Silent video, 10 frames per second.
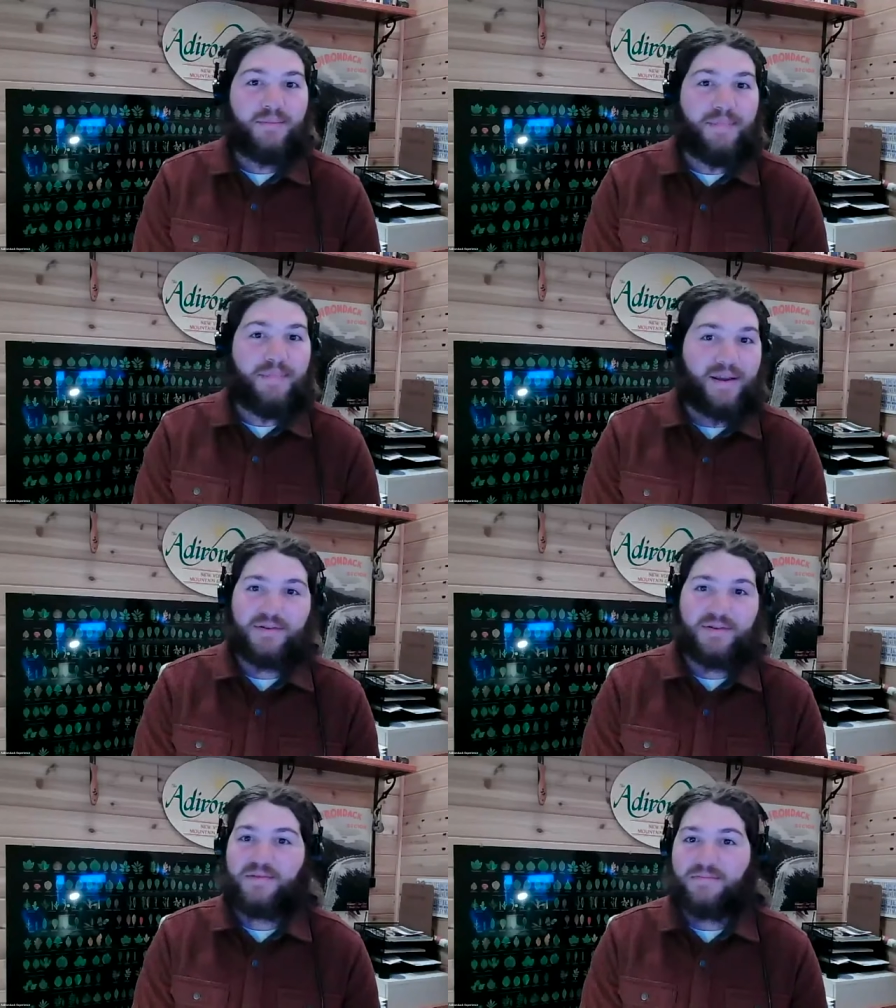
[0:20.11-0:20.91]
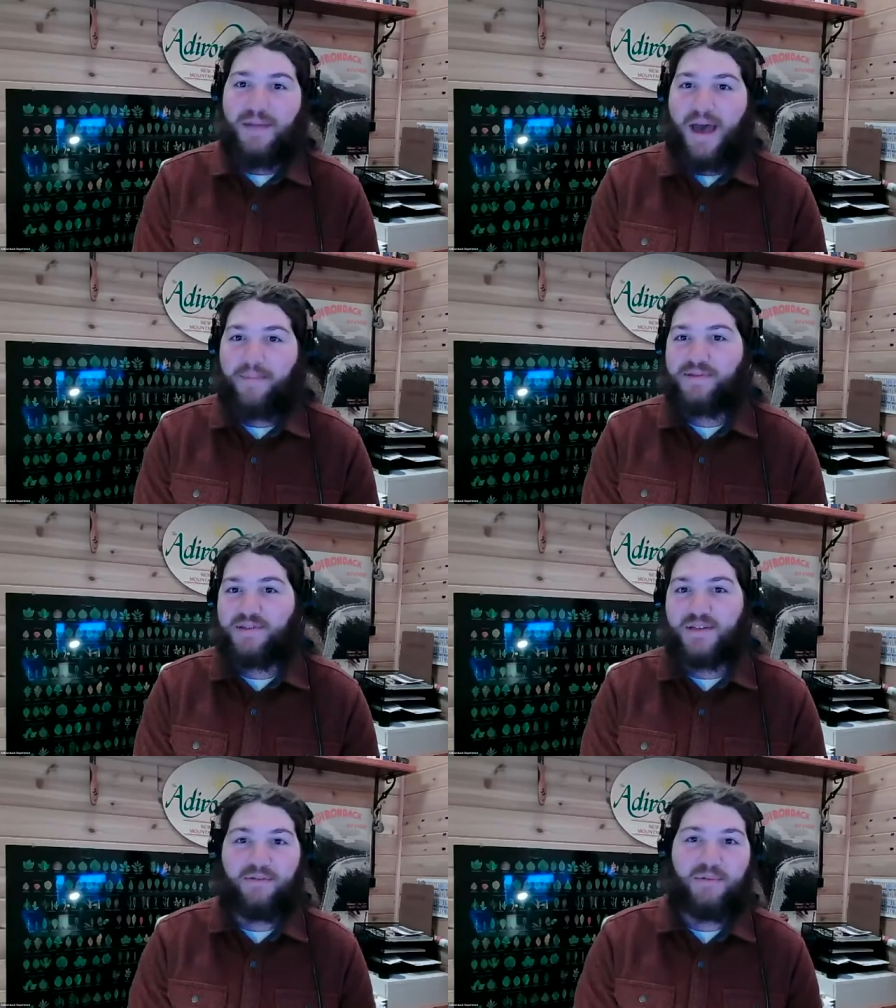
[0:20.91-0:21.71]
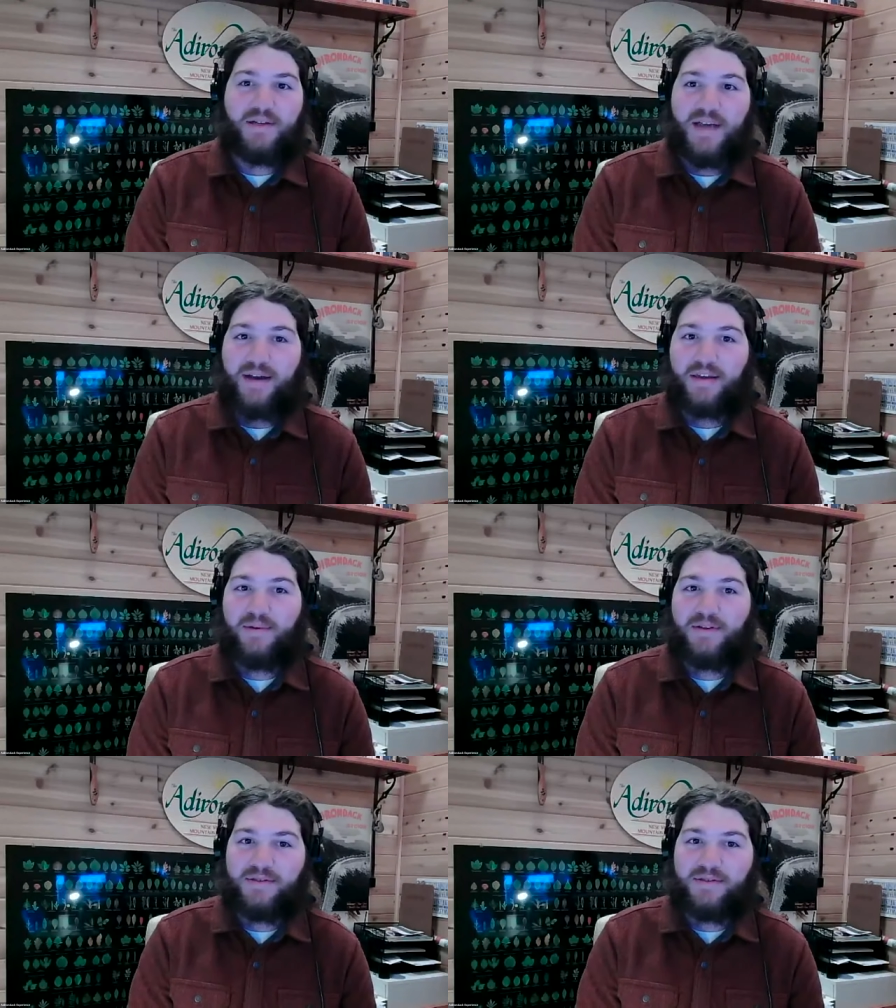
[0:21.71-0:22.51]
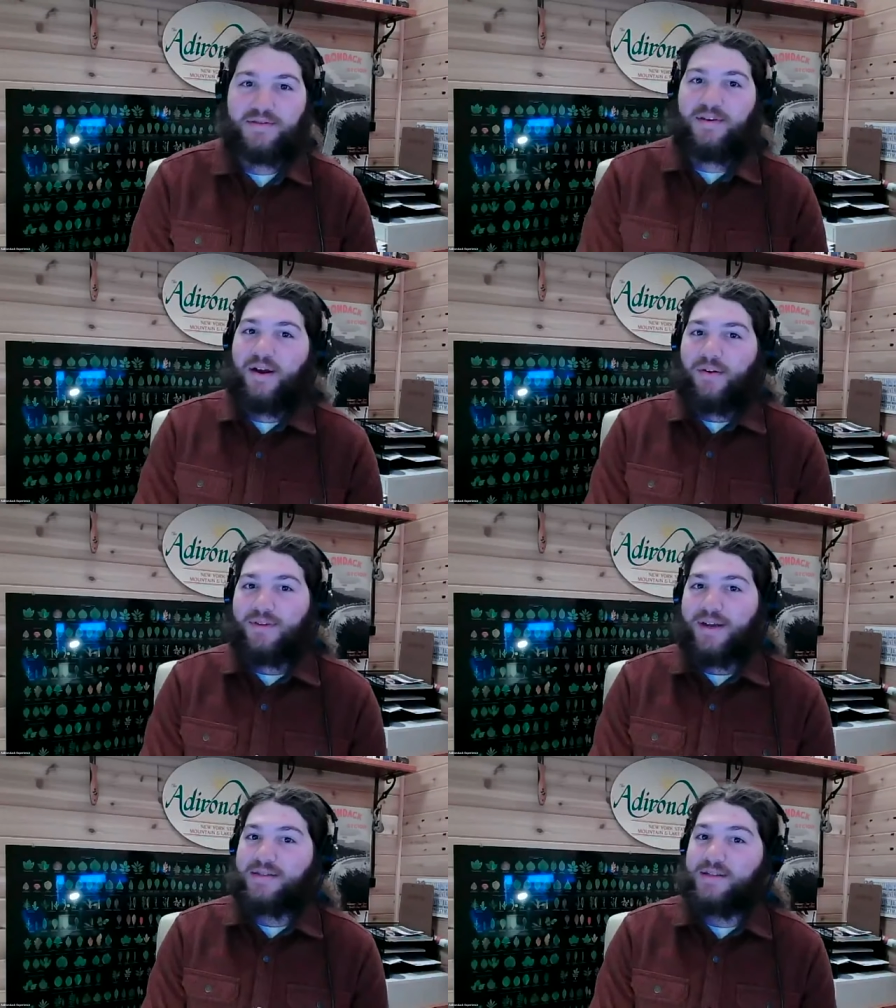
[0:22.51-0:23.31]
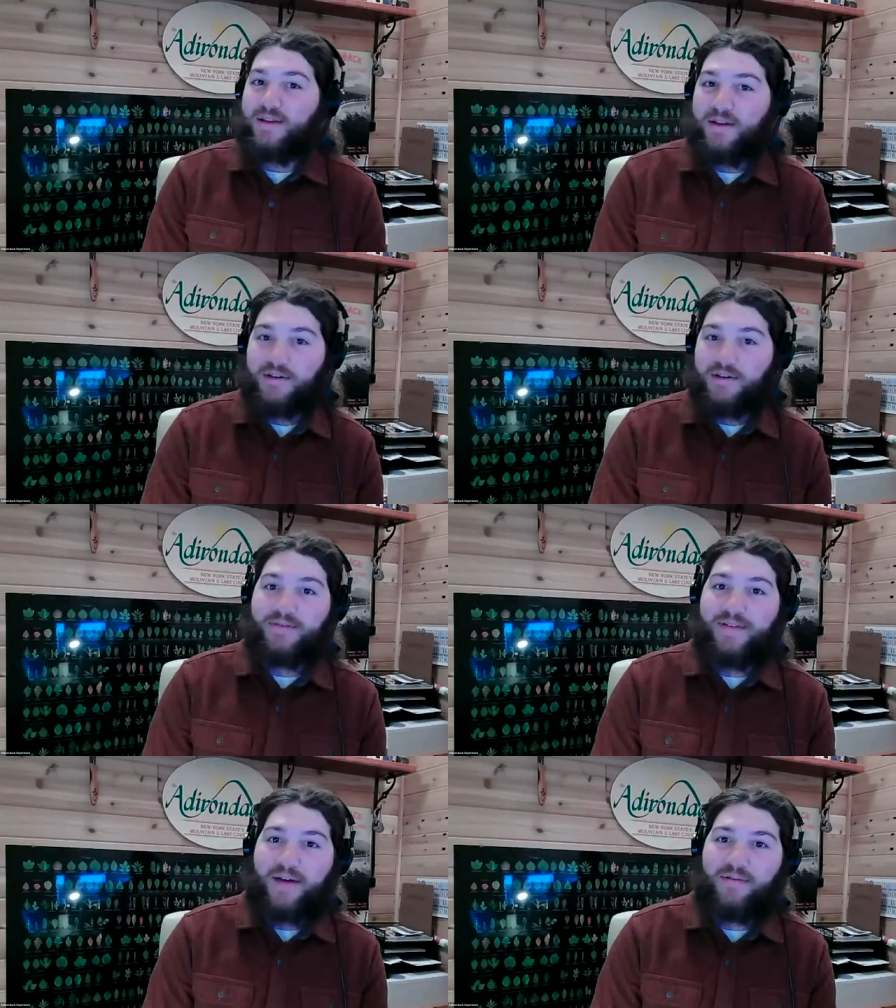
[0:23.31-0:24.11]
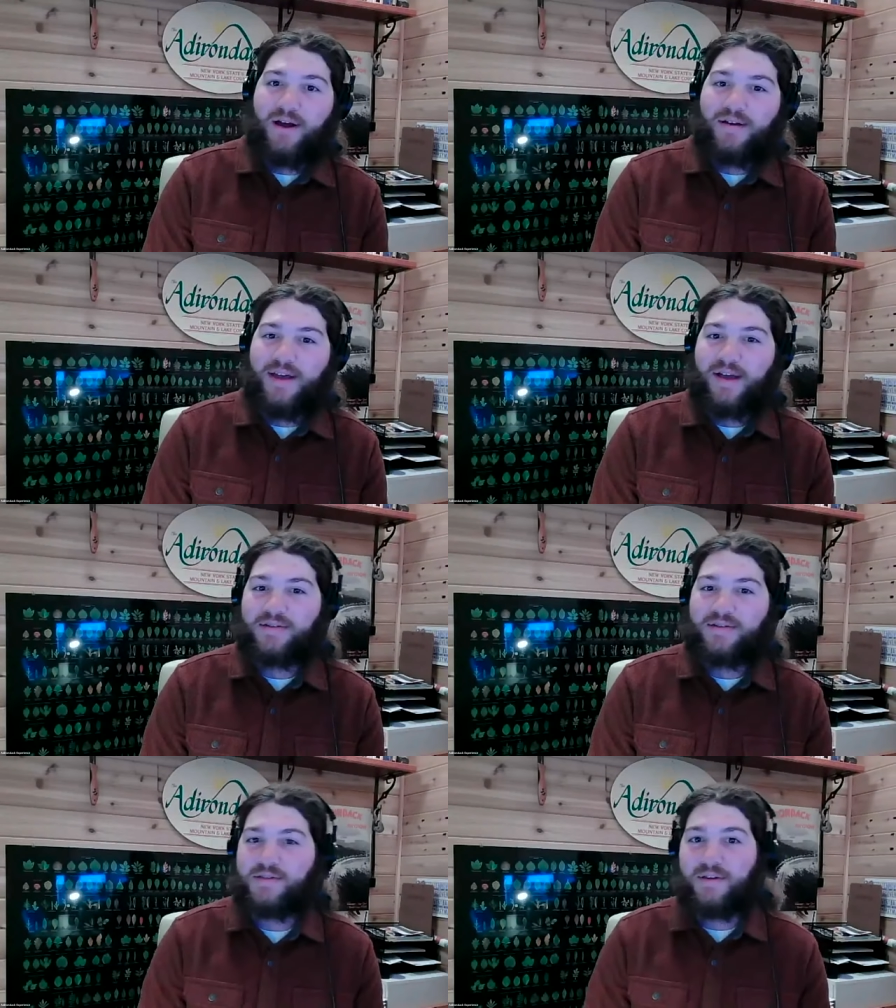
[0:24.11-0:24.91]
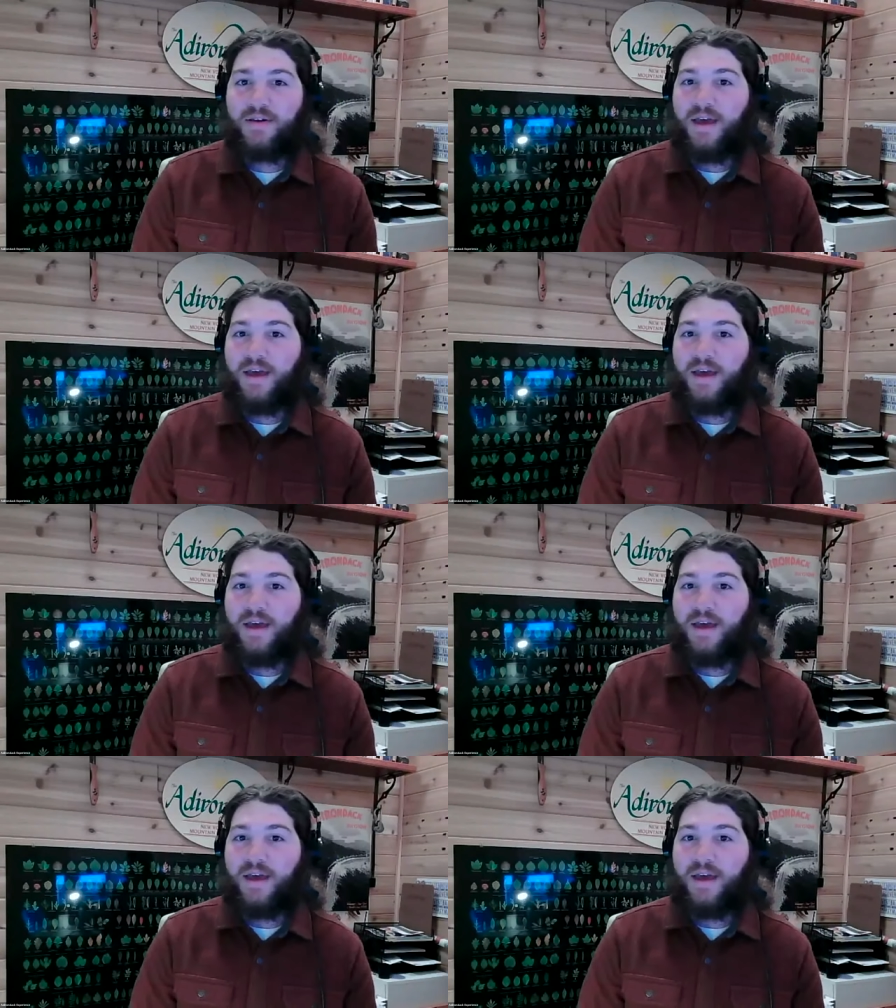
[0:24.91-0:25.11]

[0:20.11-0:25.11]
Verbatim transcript: manuscripts, maps, and government documents relating to the history of the Adirondacks.